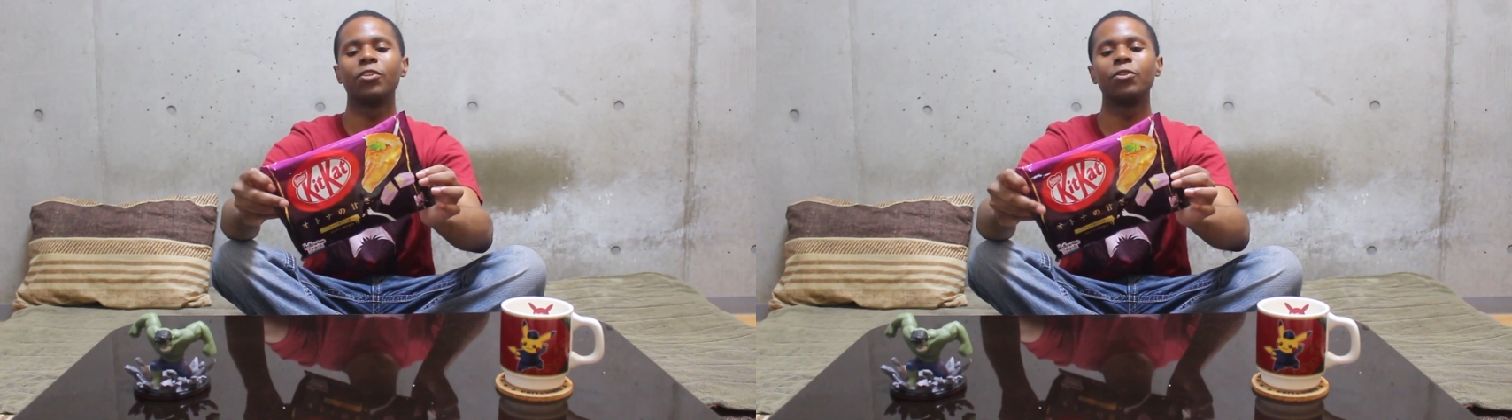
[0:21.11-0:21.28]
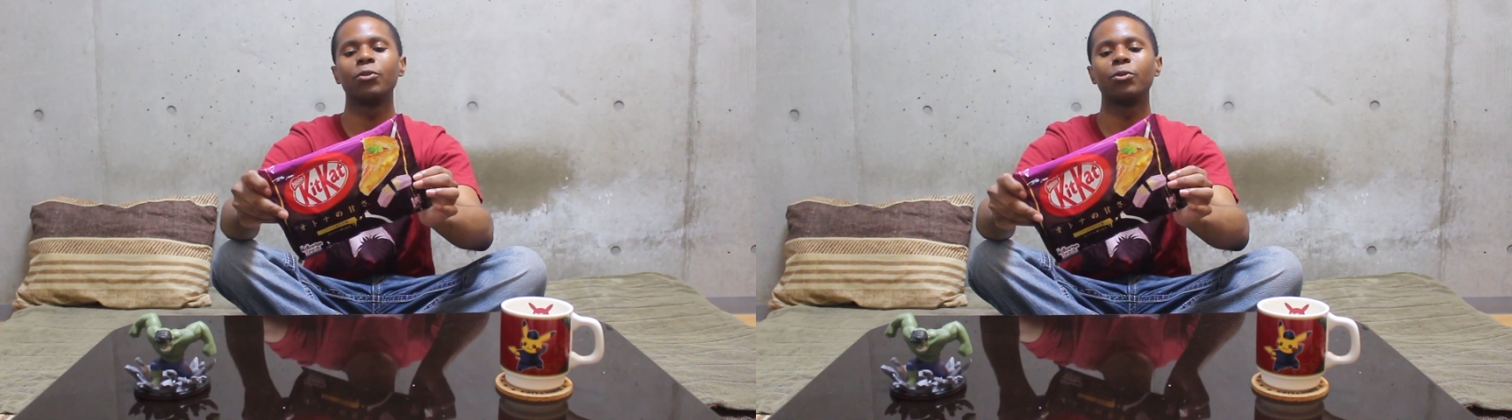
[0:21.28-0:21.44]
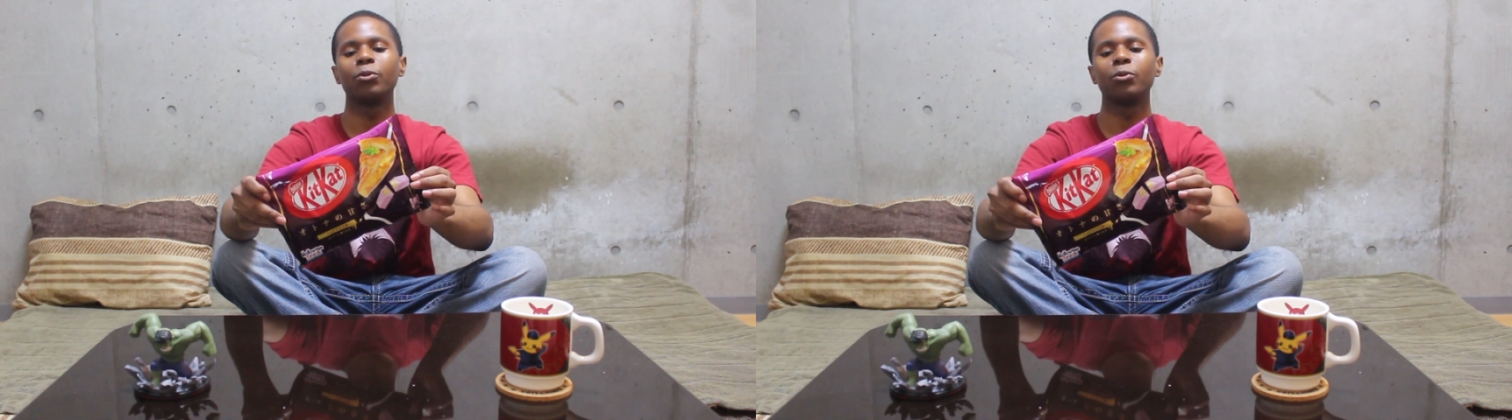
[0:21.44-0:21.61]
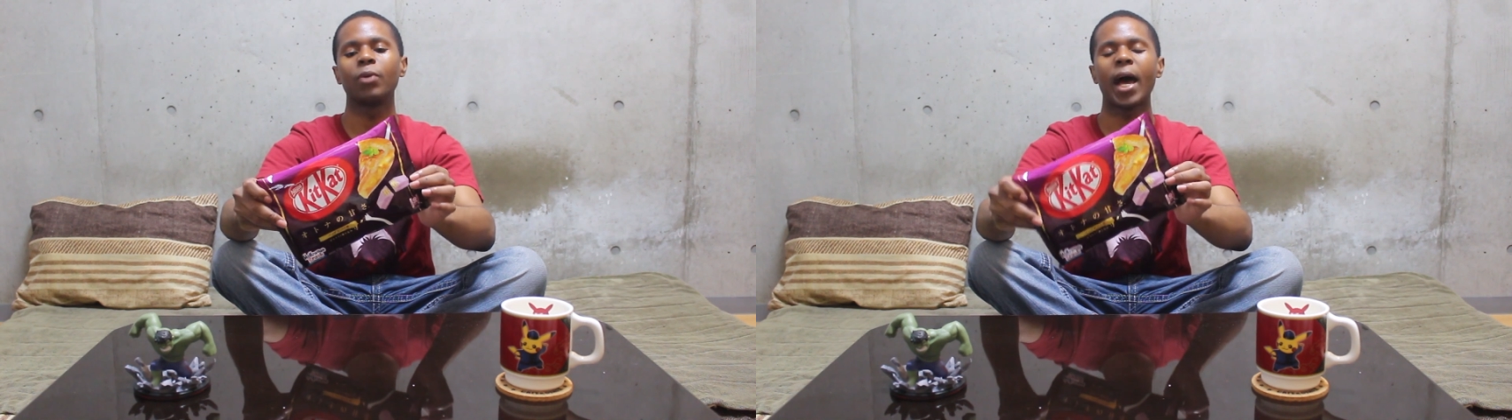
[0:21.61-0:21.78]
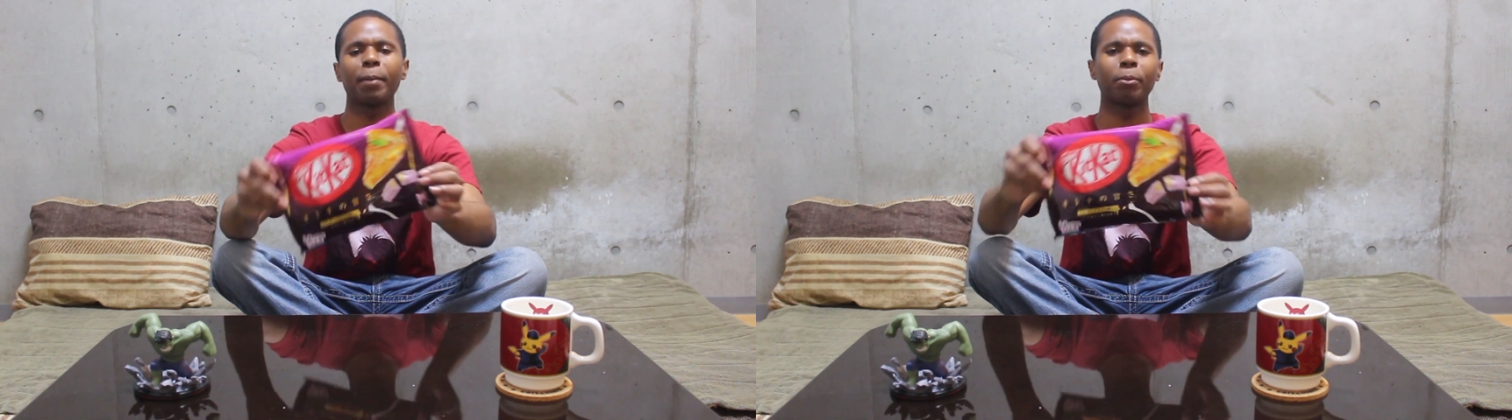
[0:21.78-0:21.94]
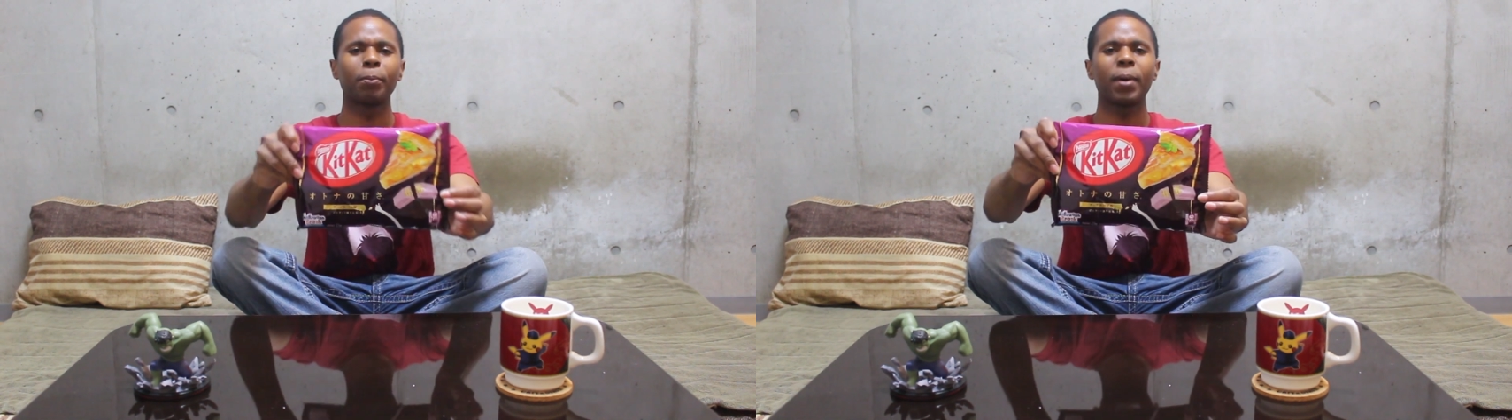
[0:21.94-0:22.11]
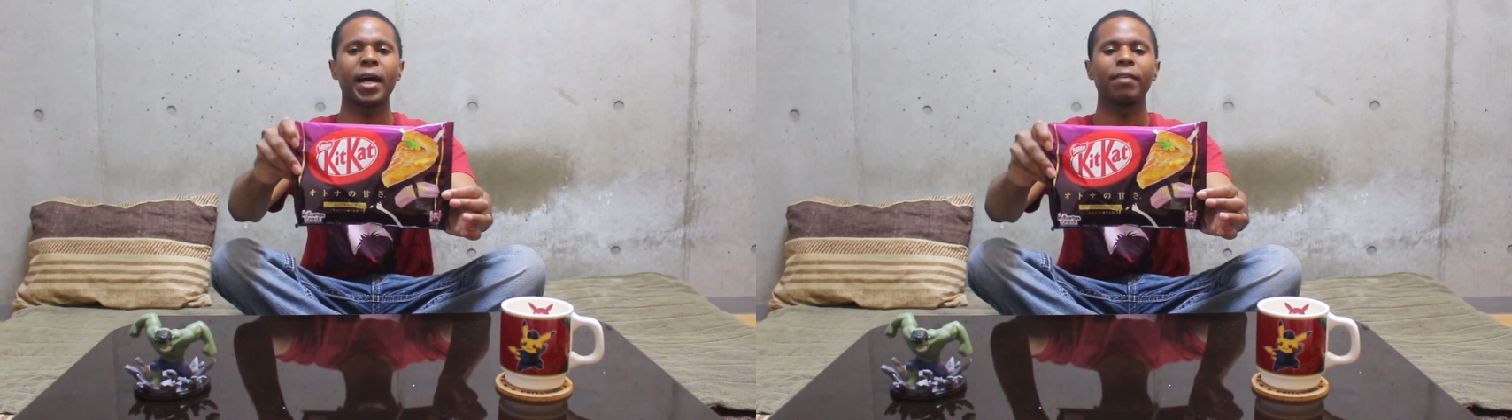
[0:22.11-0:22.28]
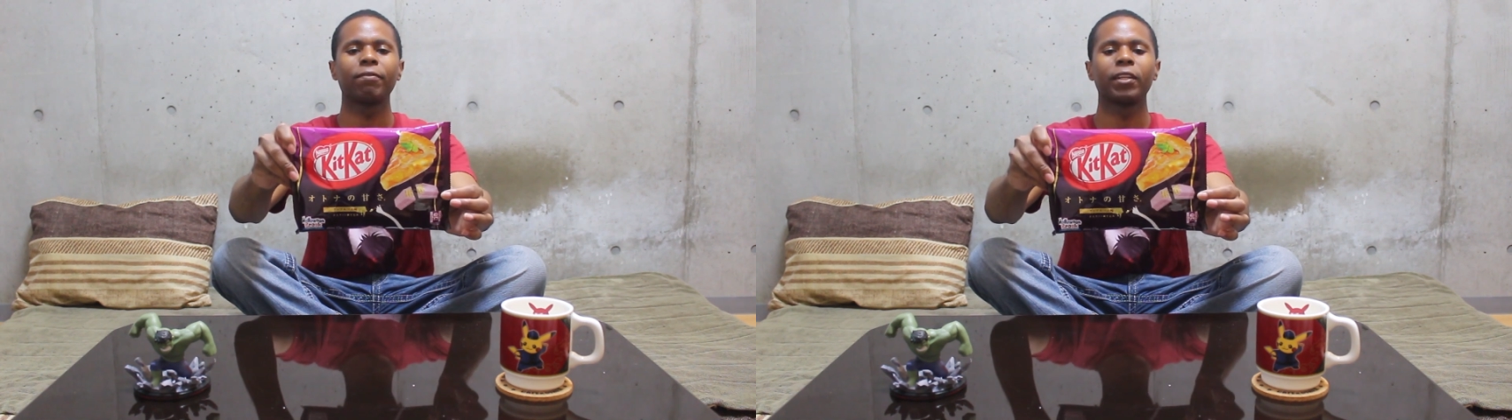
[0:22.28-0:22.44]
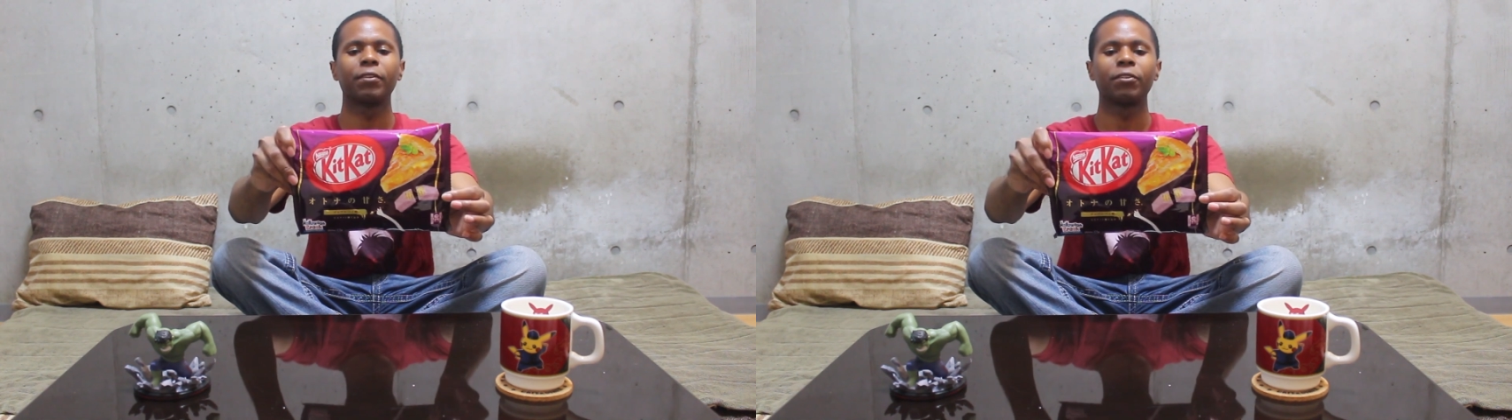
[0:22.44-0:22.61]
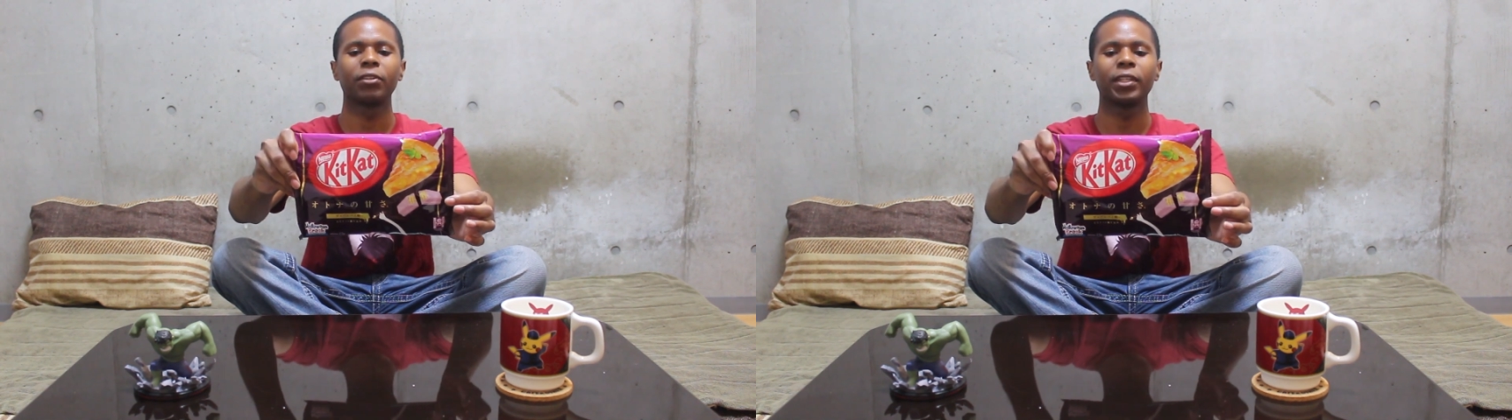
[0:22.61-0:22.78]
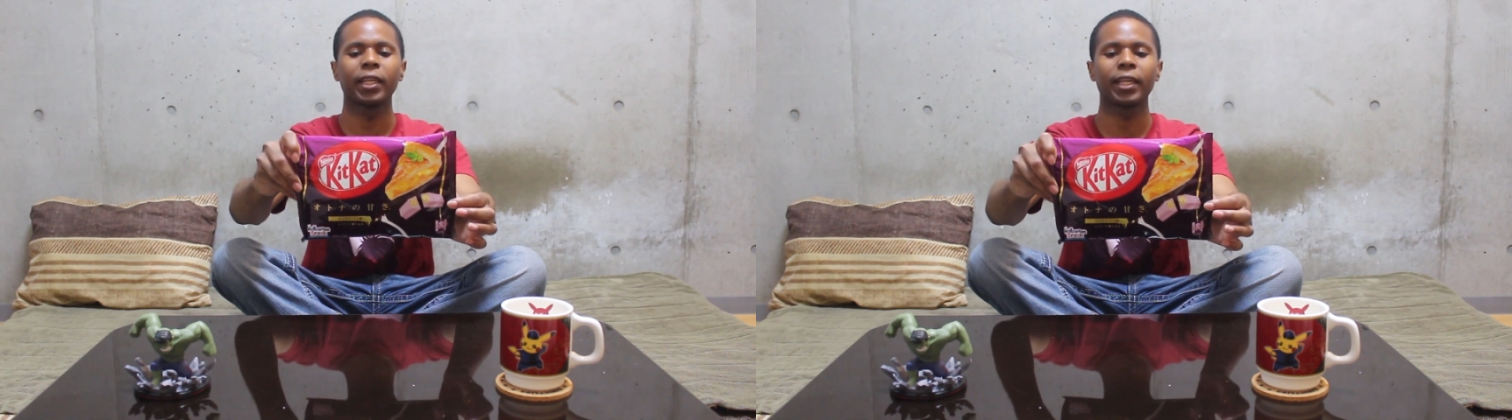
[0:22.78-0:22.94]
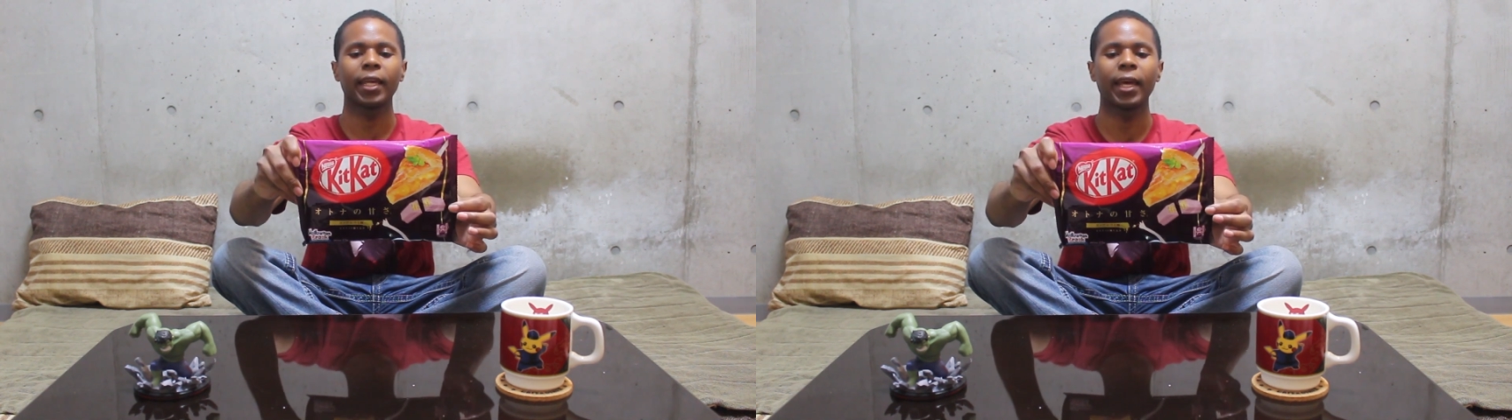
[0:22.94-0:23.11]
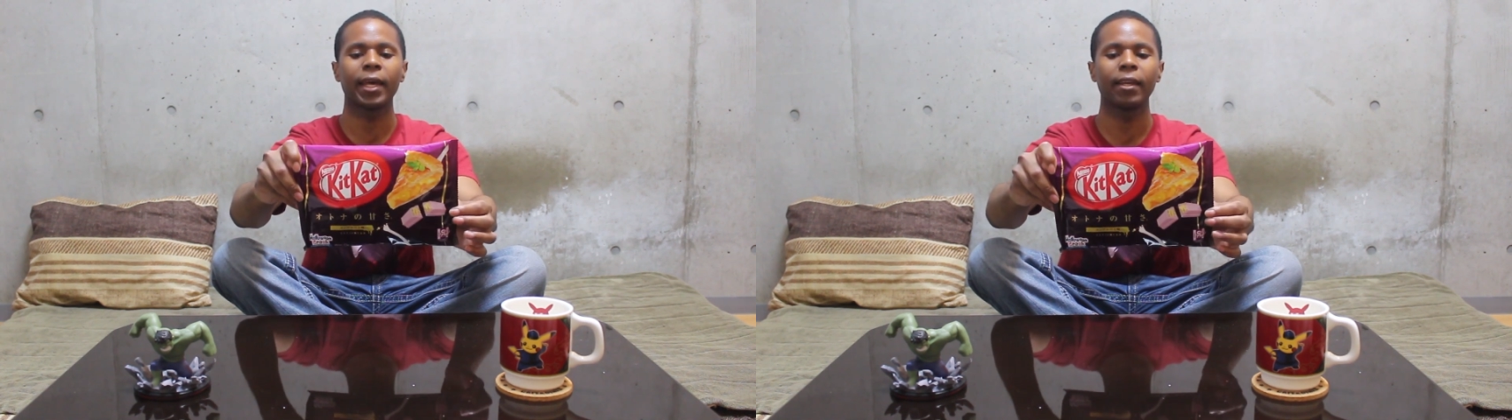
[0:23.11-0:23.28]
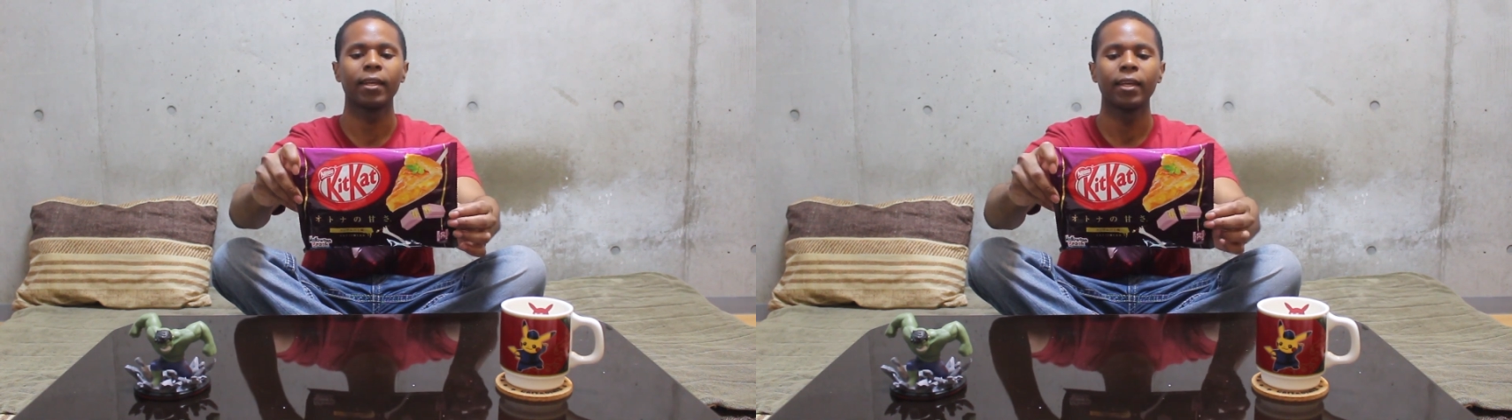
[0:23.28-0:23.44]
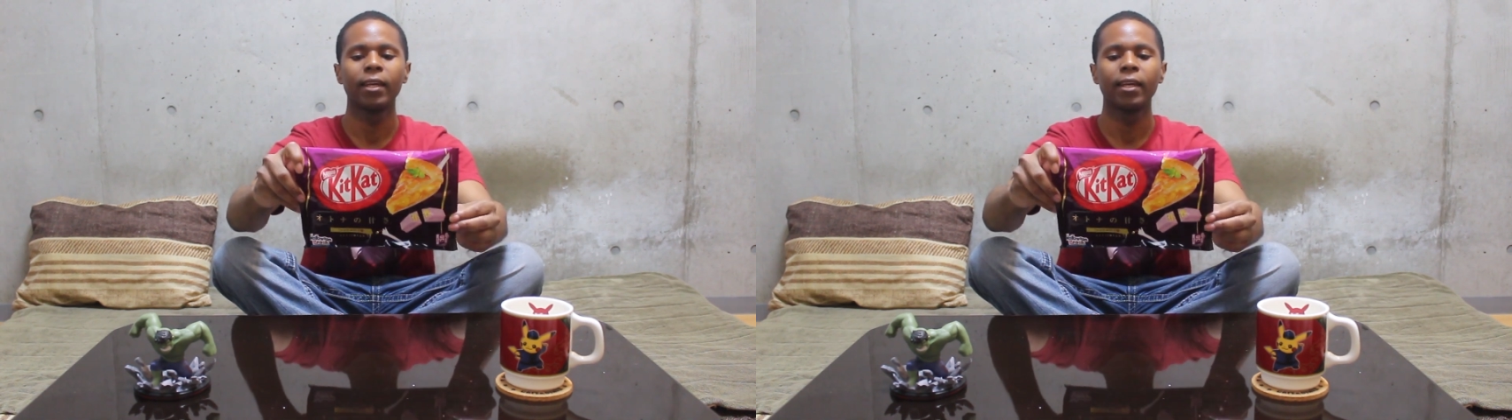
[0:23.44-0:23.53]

new apple pie flavor Kit Kat,